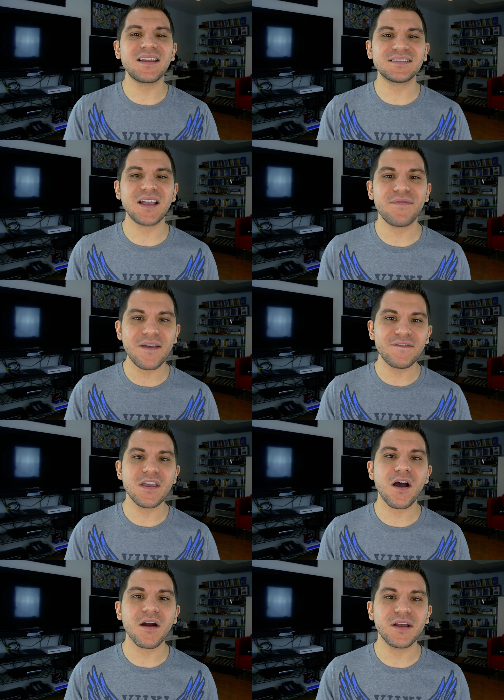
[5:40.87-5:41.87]
of stuff that
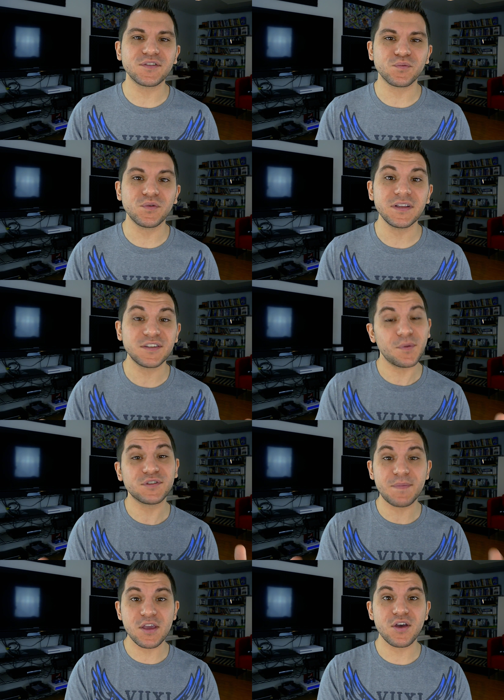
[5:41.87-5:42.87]
VR is really
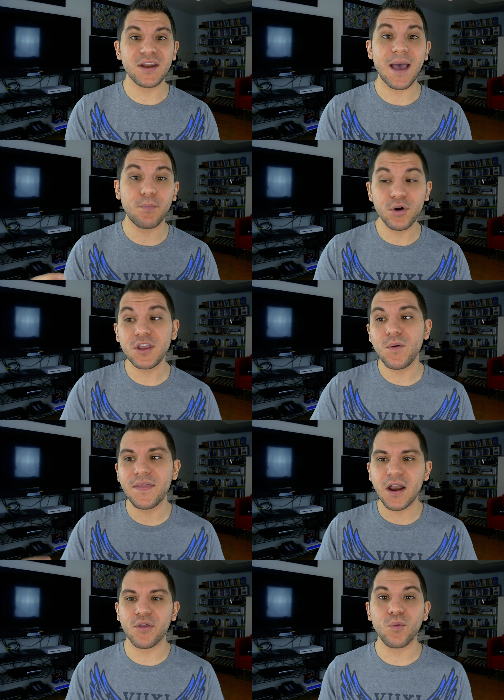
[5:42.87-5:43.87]
supposed to be good at, putting you
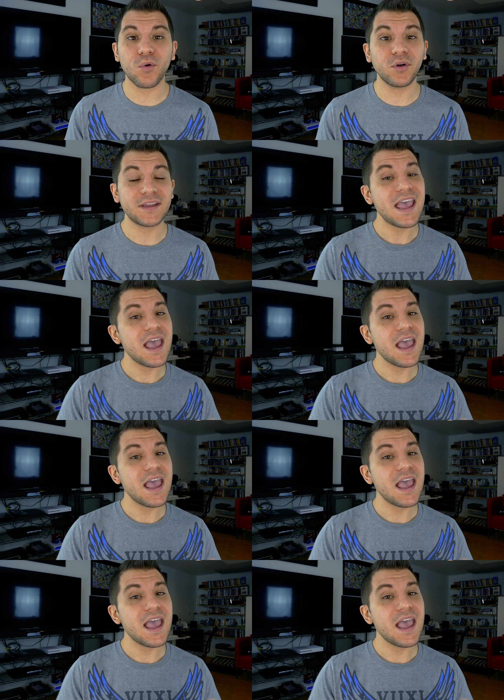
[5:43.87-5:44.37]
in that other world.